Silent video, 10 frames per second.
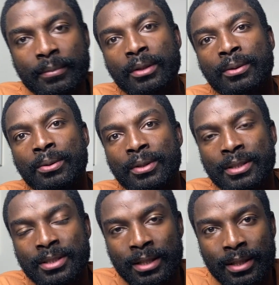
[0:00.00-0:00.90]
According
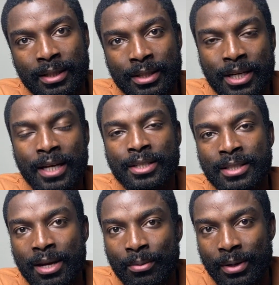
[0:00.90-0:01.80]
to the changes
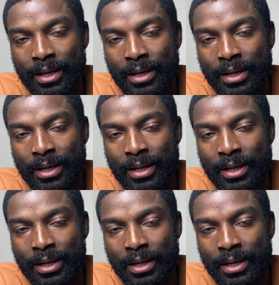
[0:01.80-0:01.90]
that were